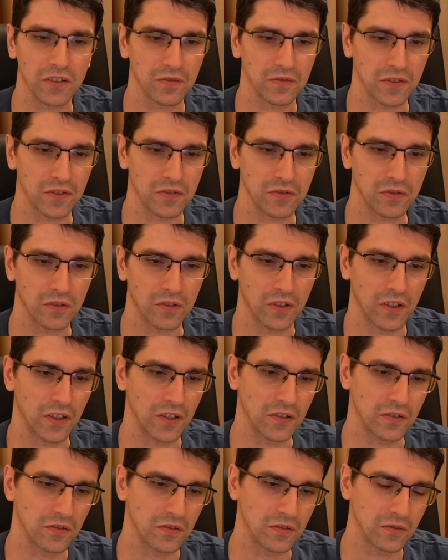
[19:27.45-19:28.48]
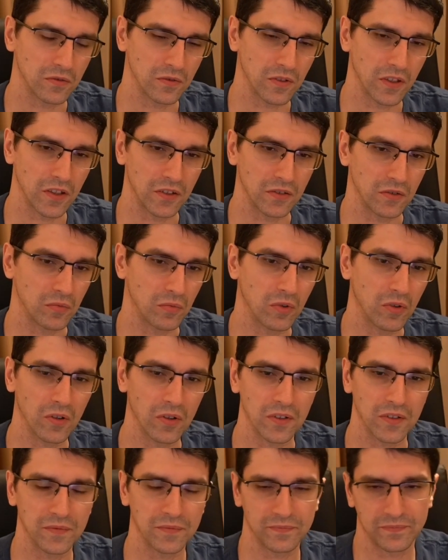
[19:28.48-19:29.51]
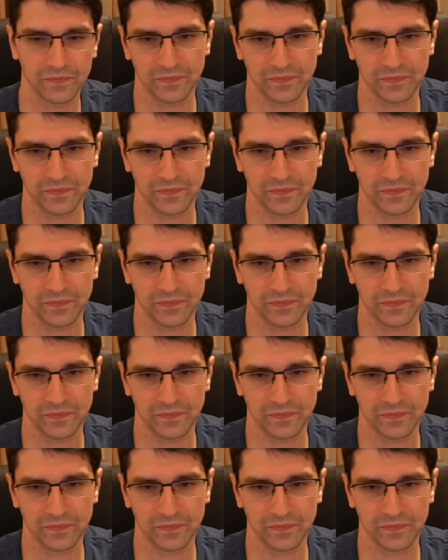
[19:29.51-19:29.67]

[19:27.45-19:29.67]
of the strong a2 pawn.